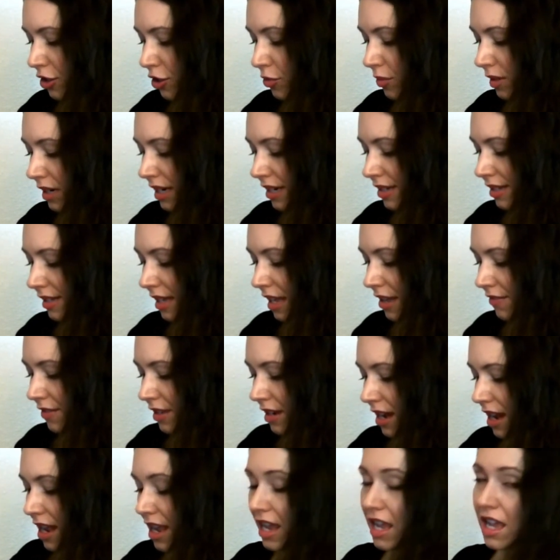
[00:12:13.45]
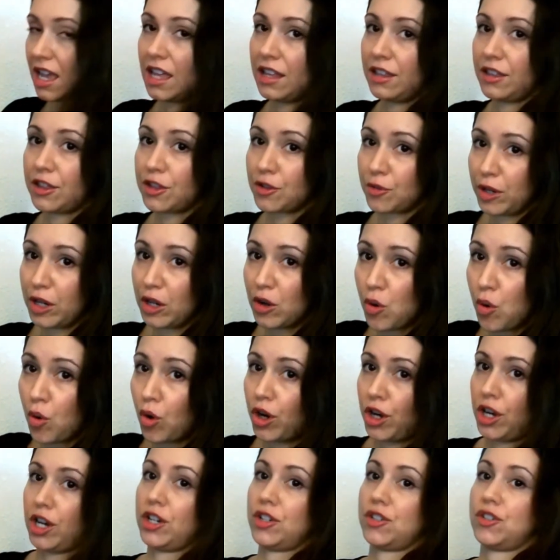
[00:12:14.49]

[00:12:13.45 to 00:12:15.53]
27 3/4.